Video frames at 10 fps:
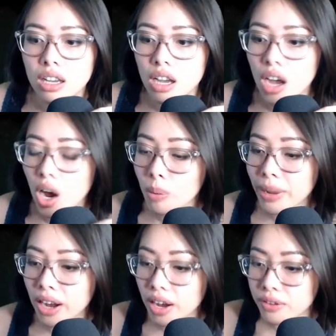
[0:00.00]
Oh my
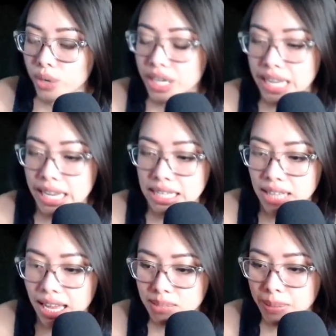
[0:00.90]
god, 40 days,
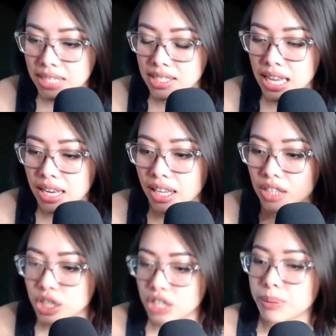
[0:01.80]
last man standing,
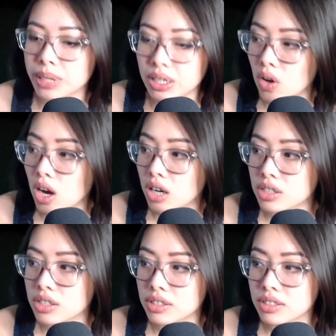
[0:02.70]
achievement unlocked.
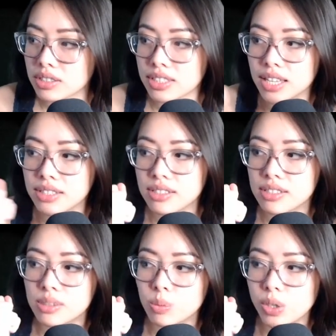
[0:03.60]

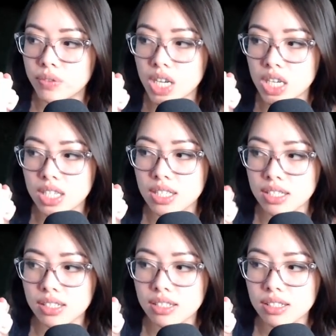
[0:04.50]
Yes, we've done it.
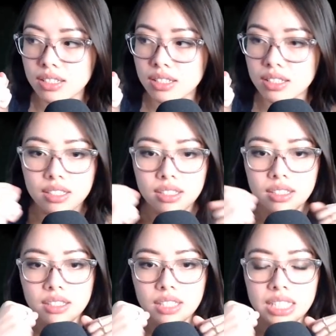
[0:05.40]

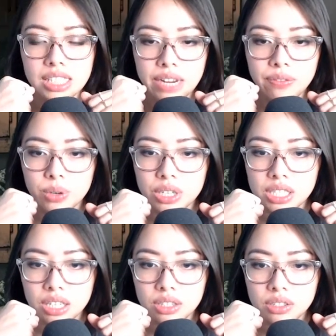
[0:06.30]
Day
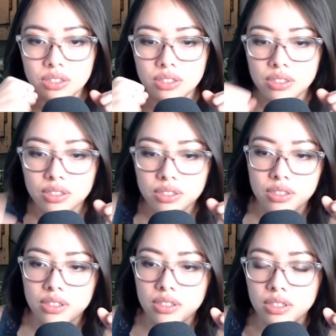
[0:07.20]
46.
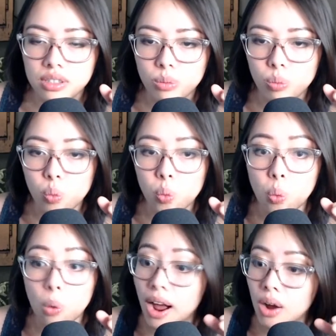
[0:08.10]

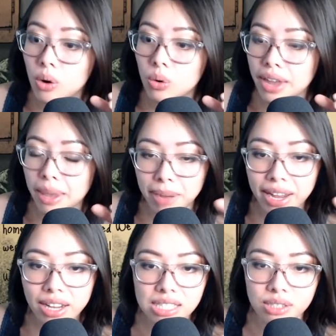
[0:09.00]
Wow, am I
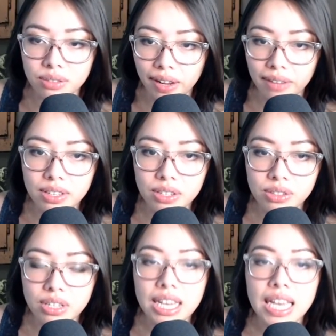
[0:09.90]
gonna survive this?
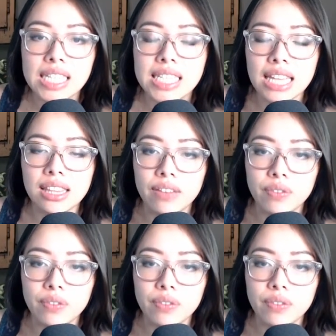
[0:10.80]
Ted left for the